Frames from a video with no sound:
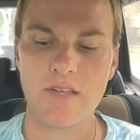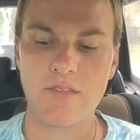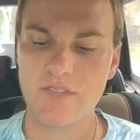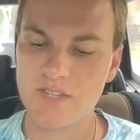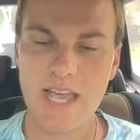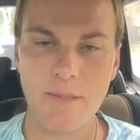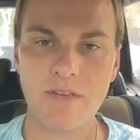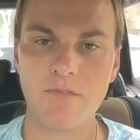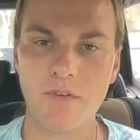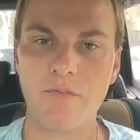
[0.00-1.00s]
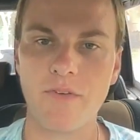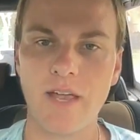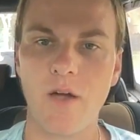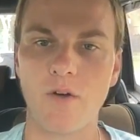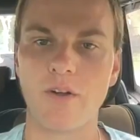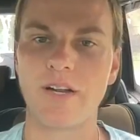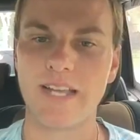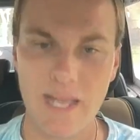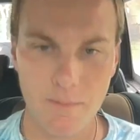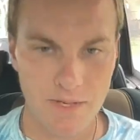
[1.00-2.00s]
this can't be for the faint-hearted. It
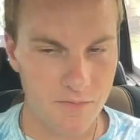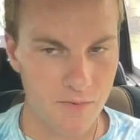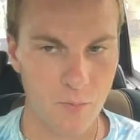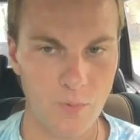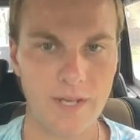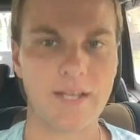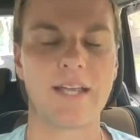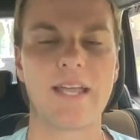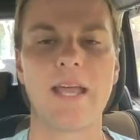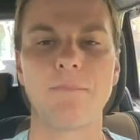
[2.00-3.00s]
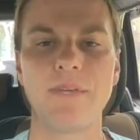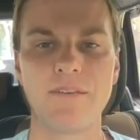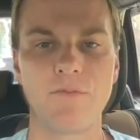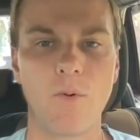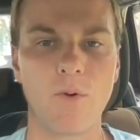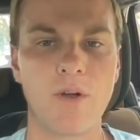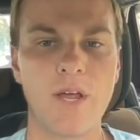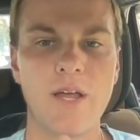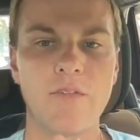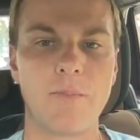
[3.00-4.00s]
can't be for the weak. It can't be for
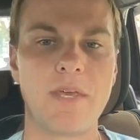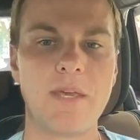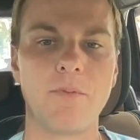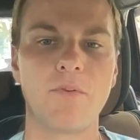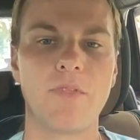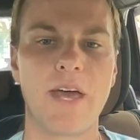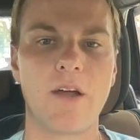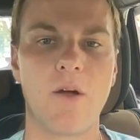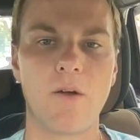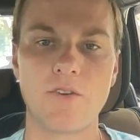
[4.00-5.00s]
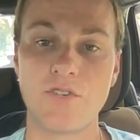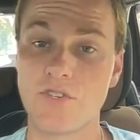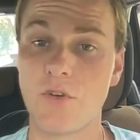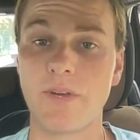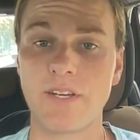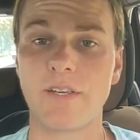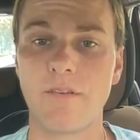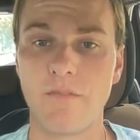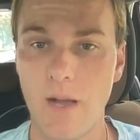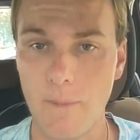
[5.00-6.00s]
the people that are just going to
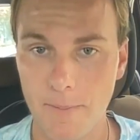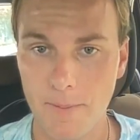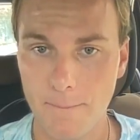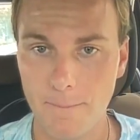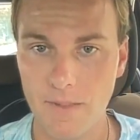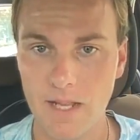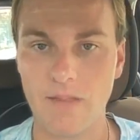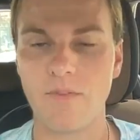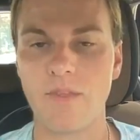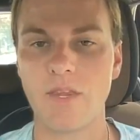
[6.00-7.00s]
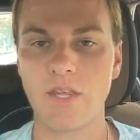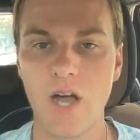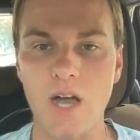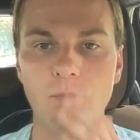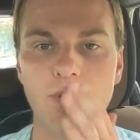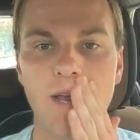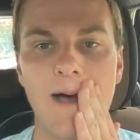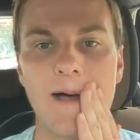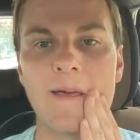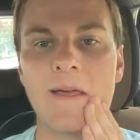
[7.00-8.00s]
give up. And God would
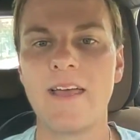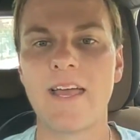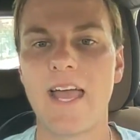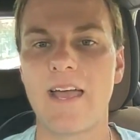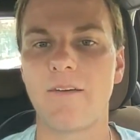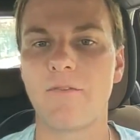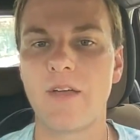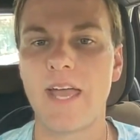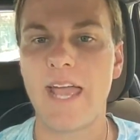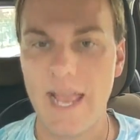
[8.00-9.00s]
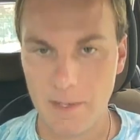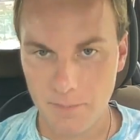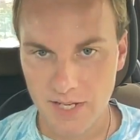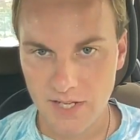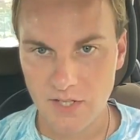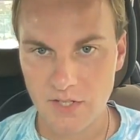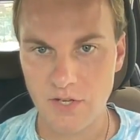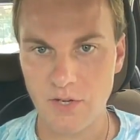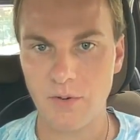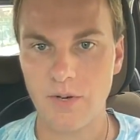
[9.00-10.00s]
not have handpicked
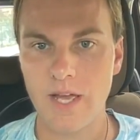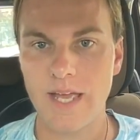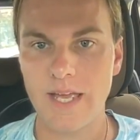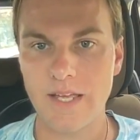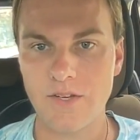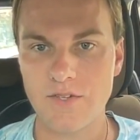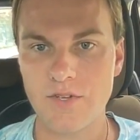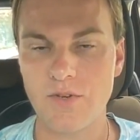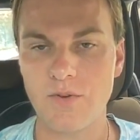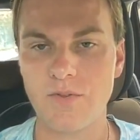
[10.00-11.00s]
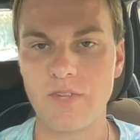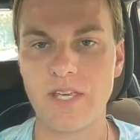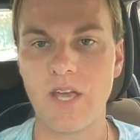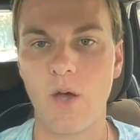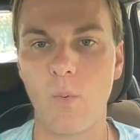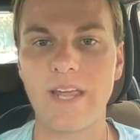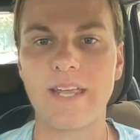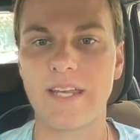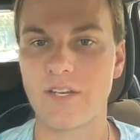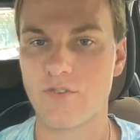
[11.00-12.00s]
you into the
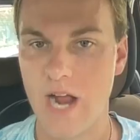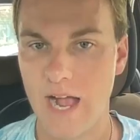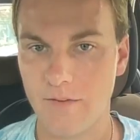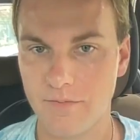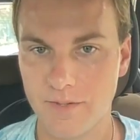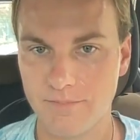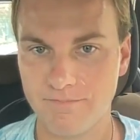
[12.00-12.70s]
awakening draft.